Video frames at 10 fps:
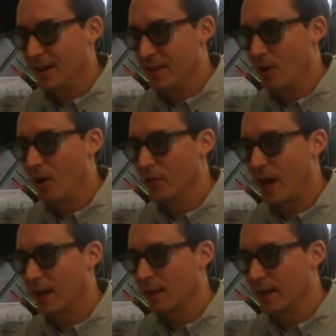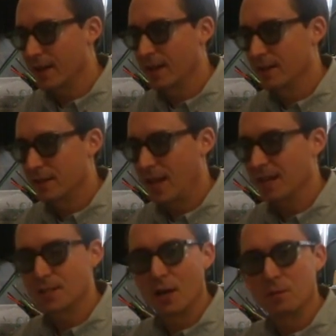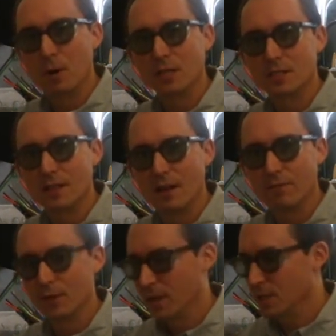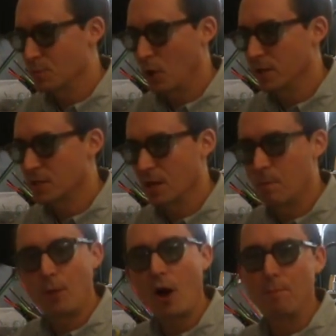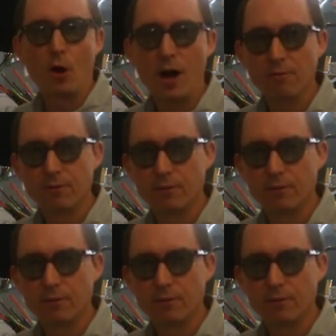and all that like caked on mud stuff is probably just going to pop off.